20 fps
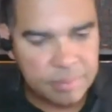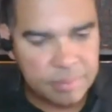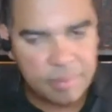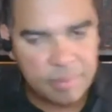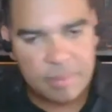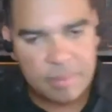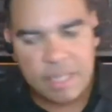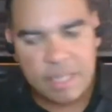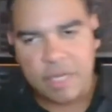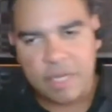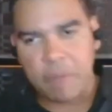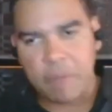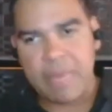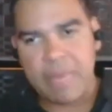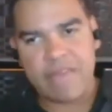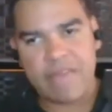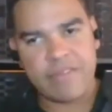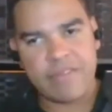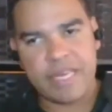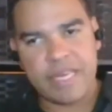you know
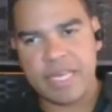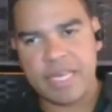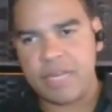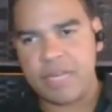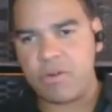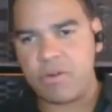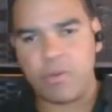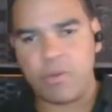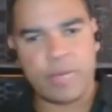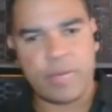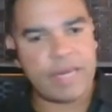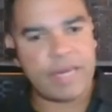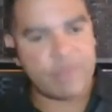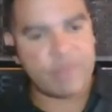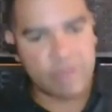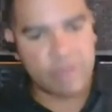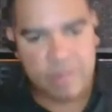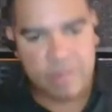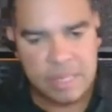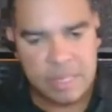maven or
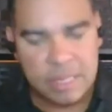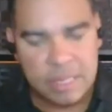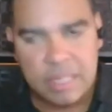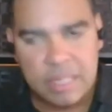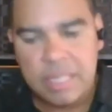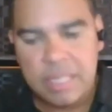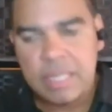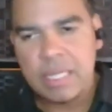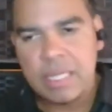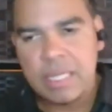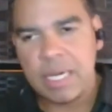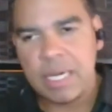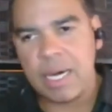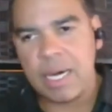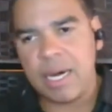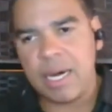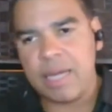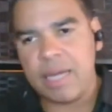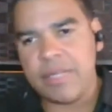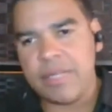whatever
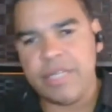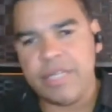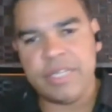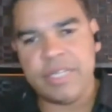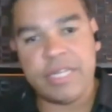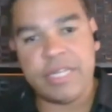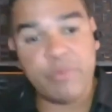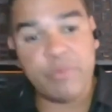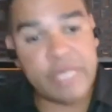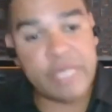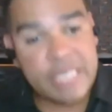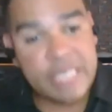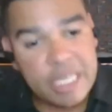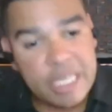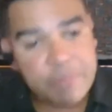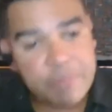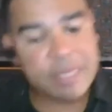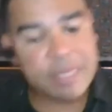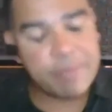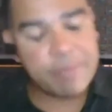uh, then then we need
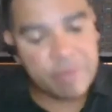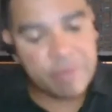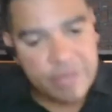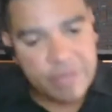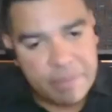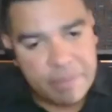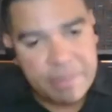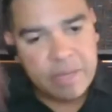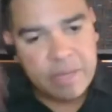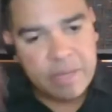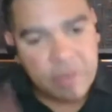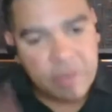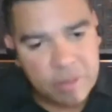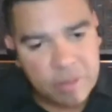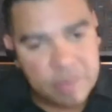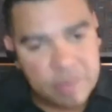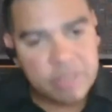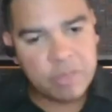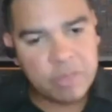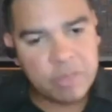people in the middle
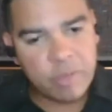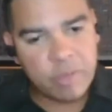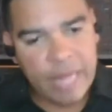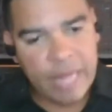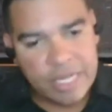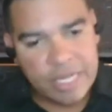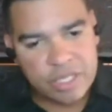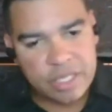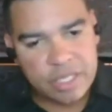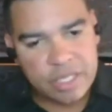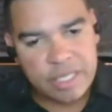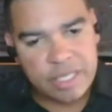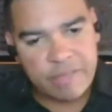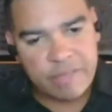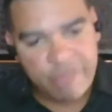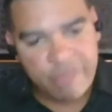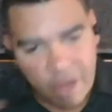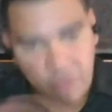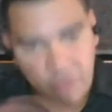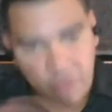who will actually
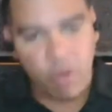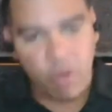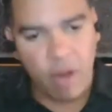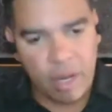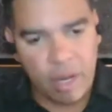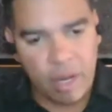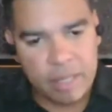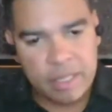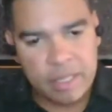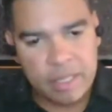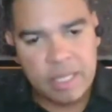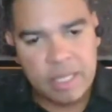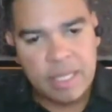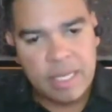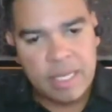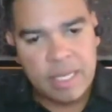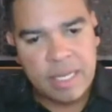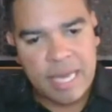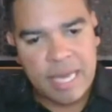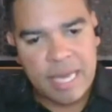follow on
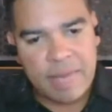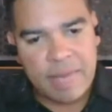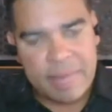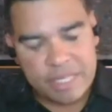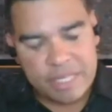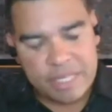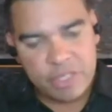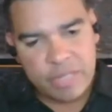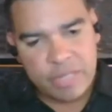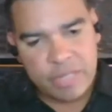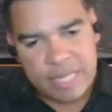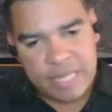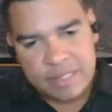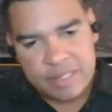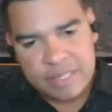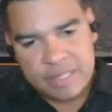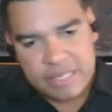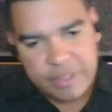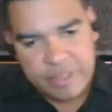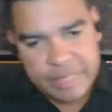and make sure that
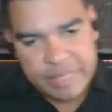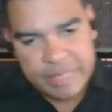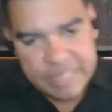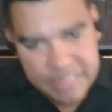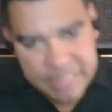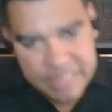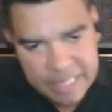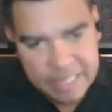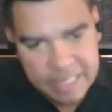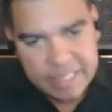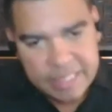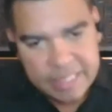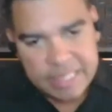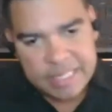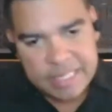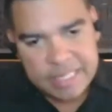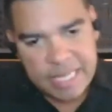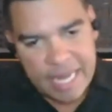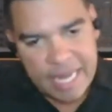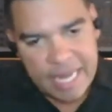series C gets
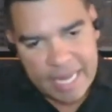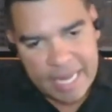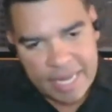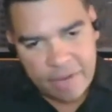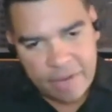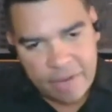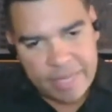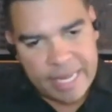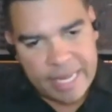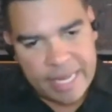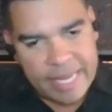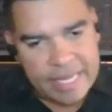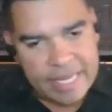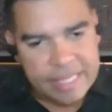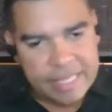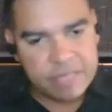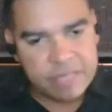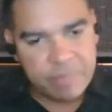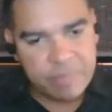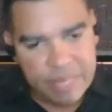an A or that A
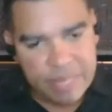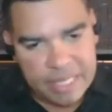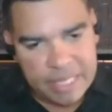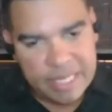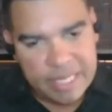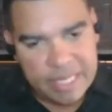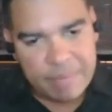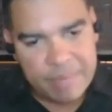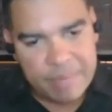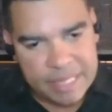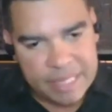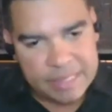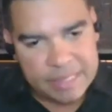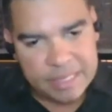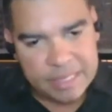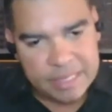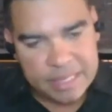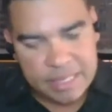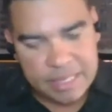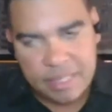gets a B and that B gets a
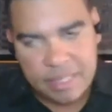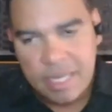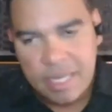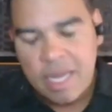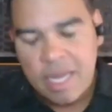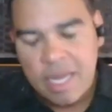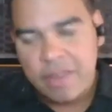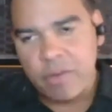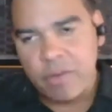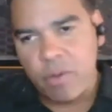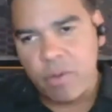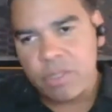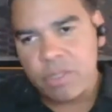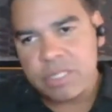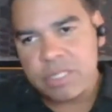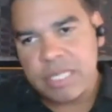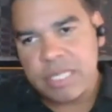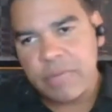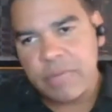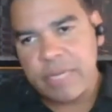C. The worst
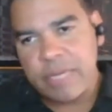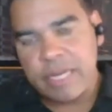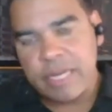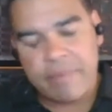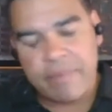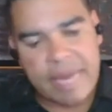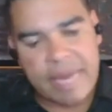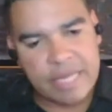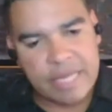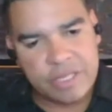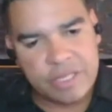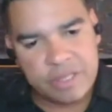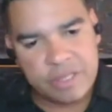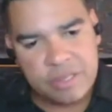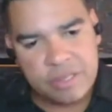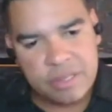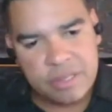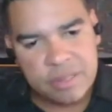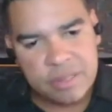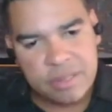thing we can imagine
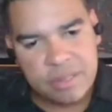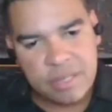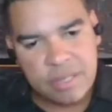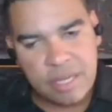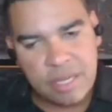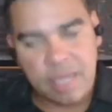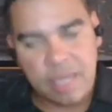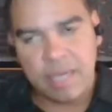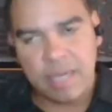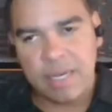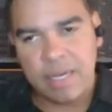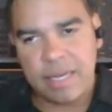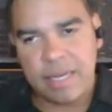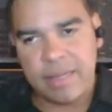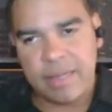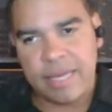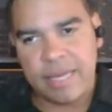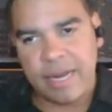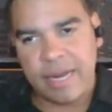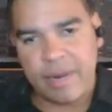uh, and
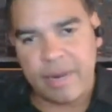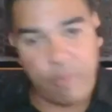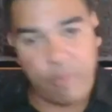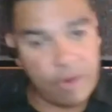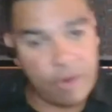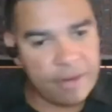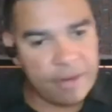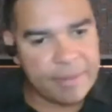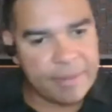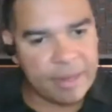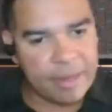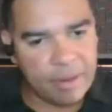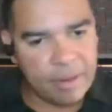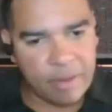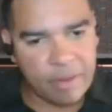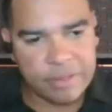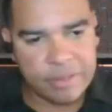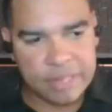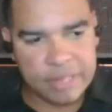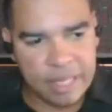that I worry about all
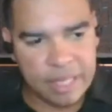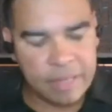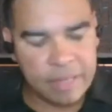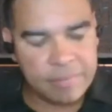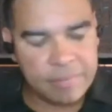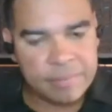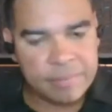the time